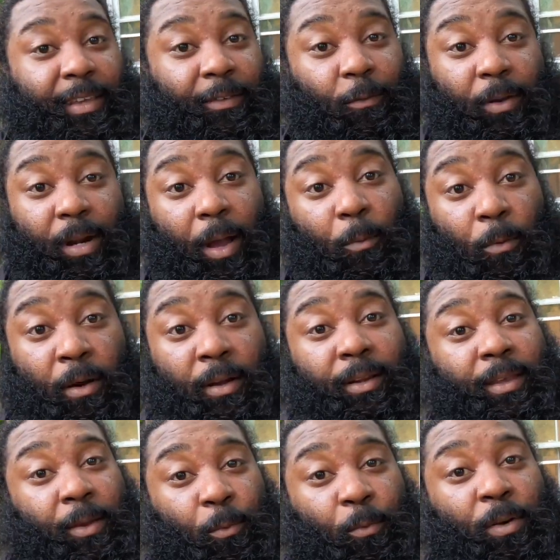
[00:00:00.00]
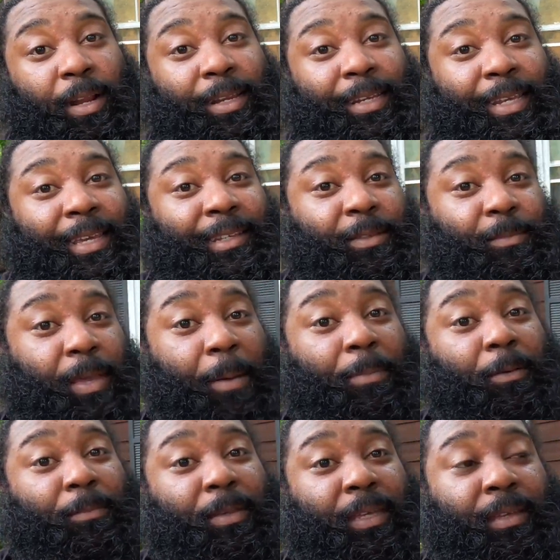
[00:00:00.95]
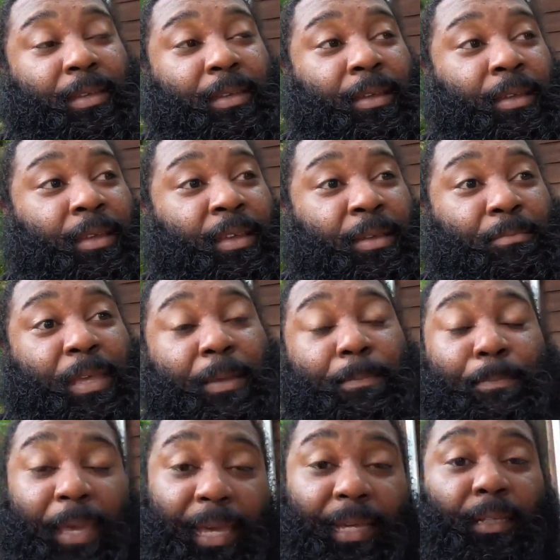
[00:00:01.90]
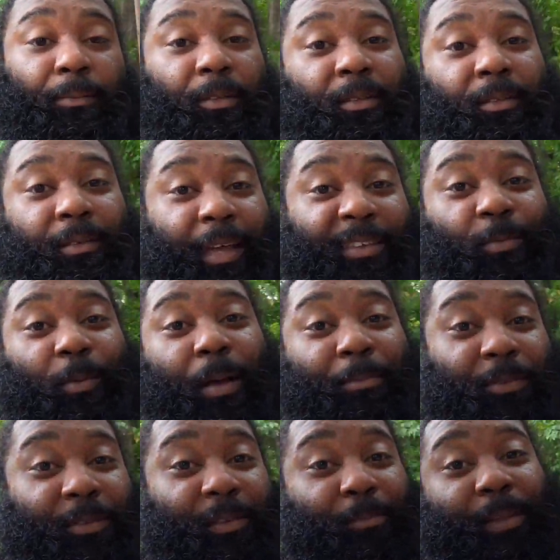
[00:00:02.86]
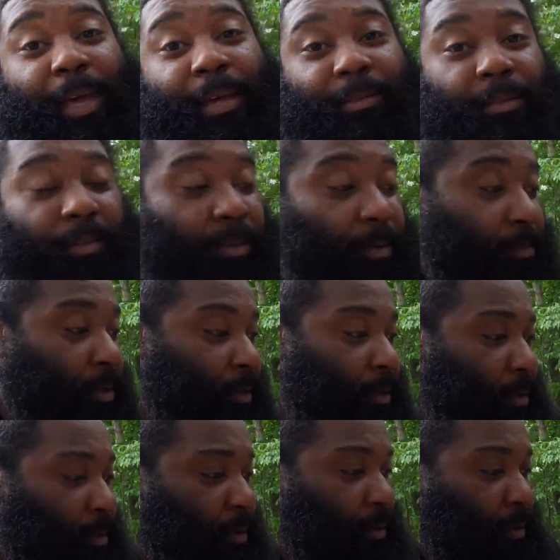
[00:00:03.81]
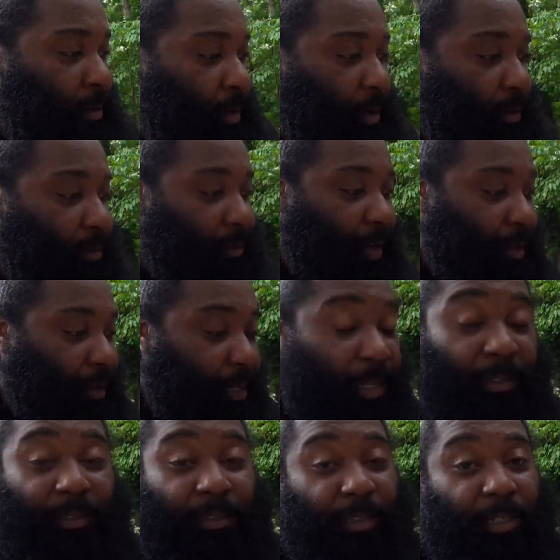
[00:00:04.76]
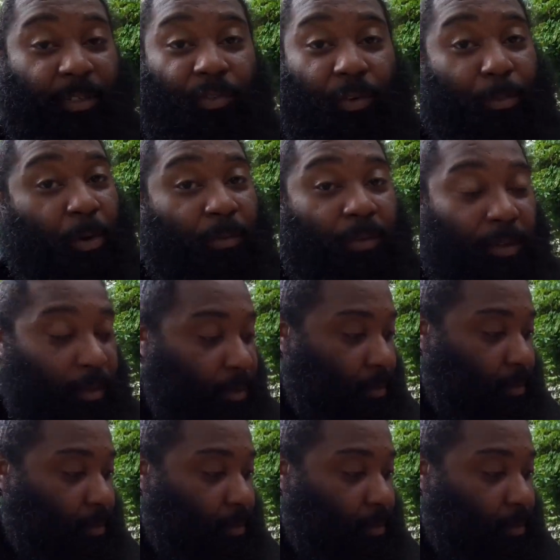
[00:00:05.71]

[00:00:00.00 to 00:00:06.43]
of what I want and what I need to be able to be peelable. That's why I'm using Plasti dip, because I can easily just remove it.